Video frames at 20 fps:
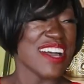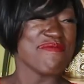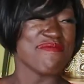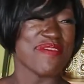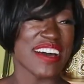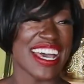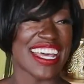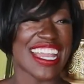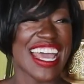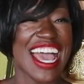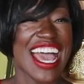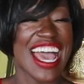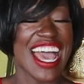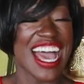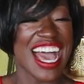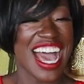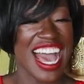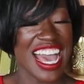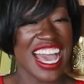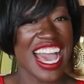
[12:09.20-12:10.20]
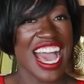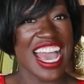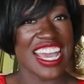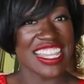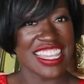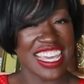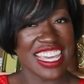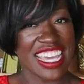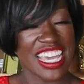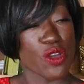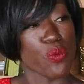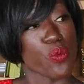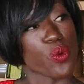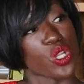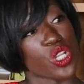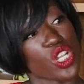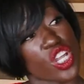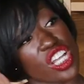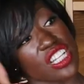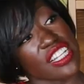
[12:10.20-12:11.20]
But I think it
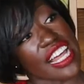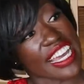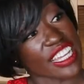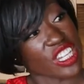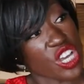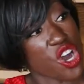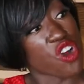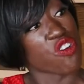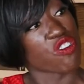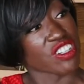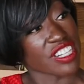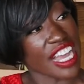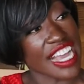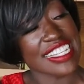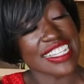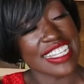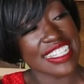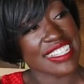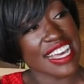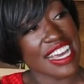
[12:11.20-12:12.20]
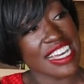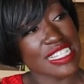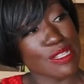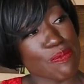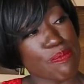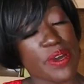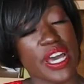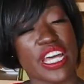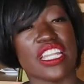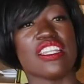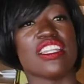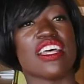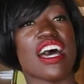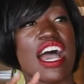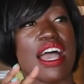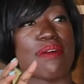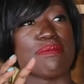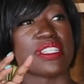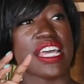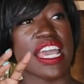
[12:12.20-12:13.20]
will look like an overnight success, but
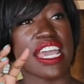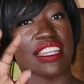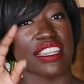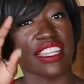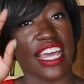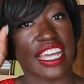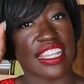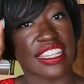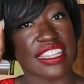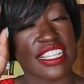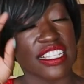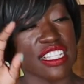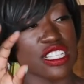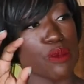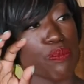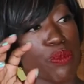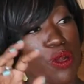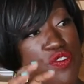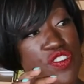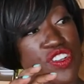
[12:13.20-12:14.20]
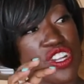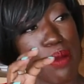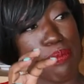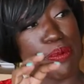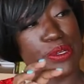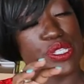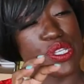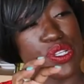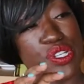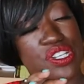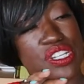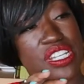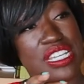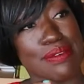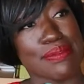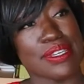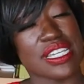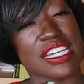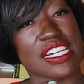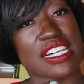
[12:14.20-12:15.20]
I'm saying that this is a perfect
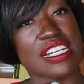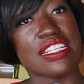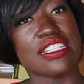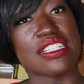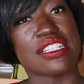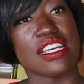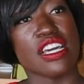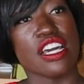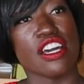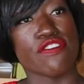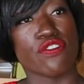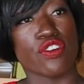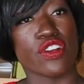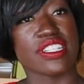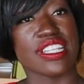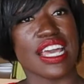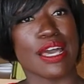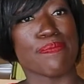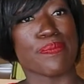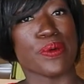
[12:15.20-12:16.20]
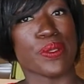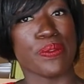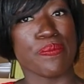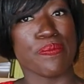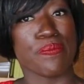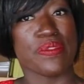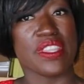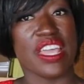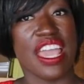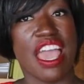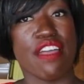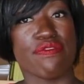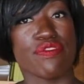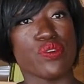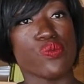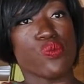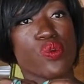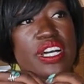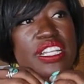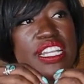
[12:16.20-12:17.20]
opportunity because, for example,
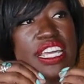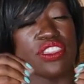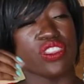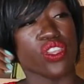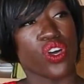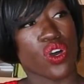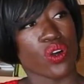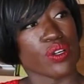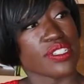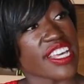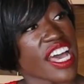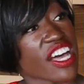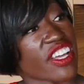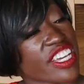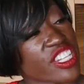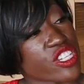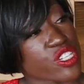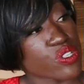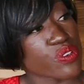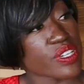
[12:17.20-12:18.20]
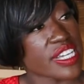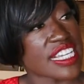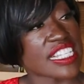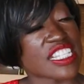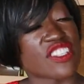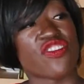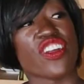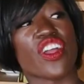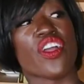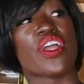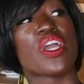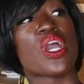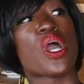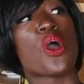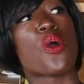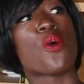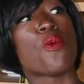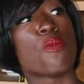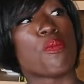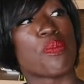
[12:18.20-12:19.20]
everyone in the hotel industry is very
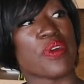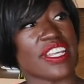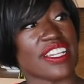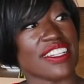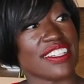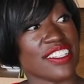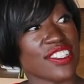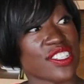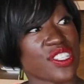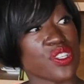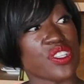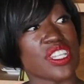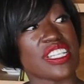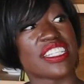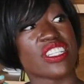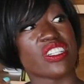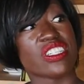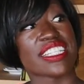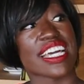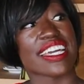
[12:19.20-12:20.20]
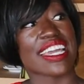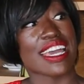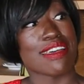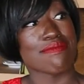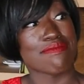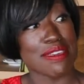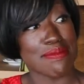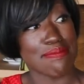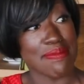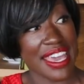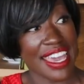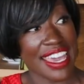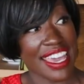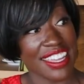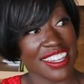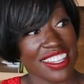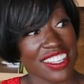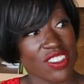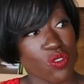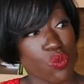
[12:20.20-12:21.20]
open to the deals that can be
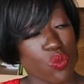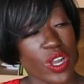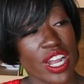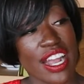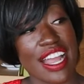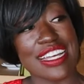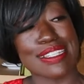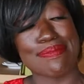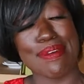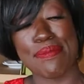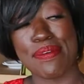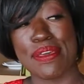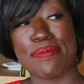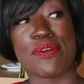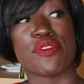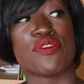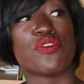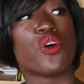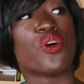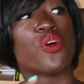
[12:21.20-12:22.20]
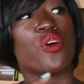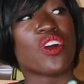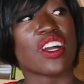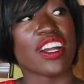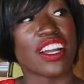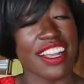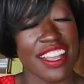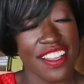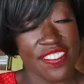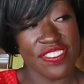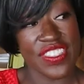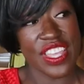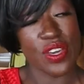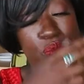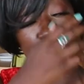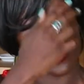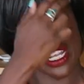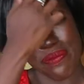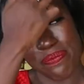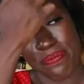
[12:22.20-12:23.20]
made, whereas maybe before they
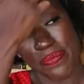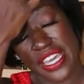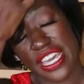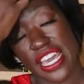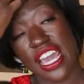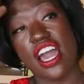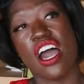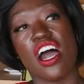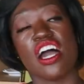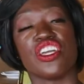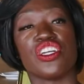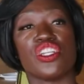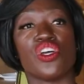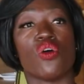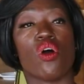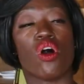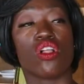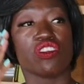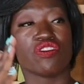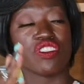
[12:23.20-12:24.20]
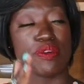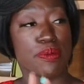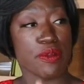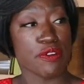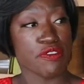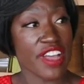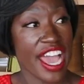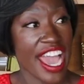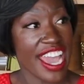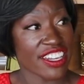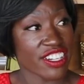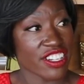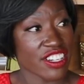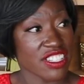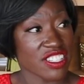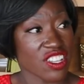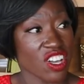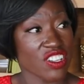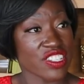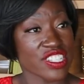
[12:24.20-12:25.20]
wouldn't be. You know, all of the
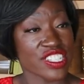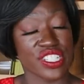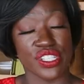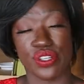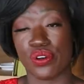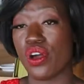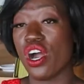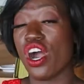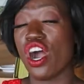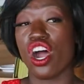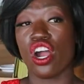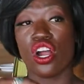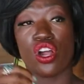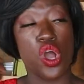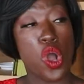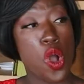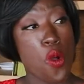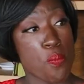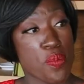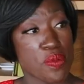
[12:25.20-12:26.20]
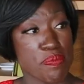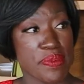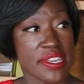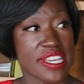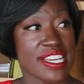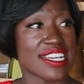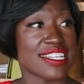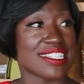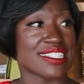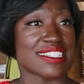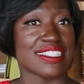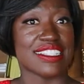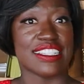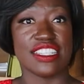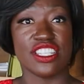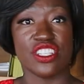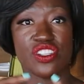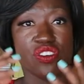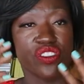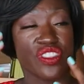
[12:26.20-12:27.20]
providers also are open because,
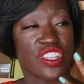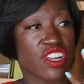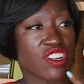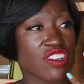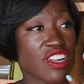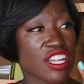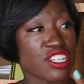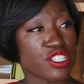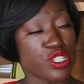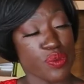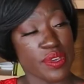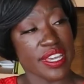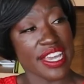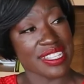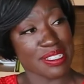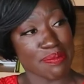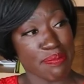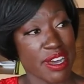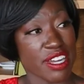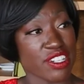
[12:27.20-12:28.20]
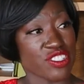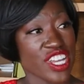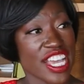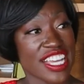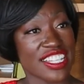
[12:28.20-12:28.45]
you know, they're not doing as much.